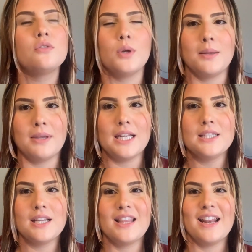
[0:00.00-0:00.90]
20
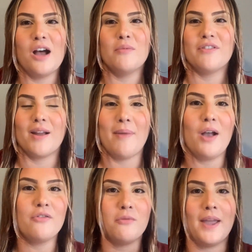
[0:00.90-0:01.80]
minutes, and then I'll be right
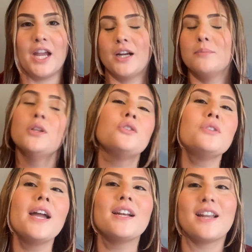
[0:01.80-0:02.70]
back with my hair blow
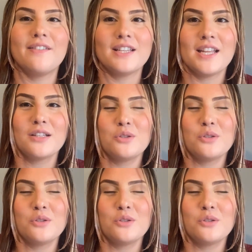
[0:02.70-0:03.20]
dried and everything,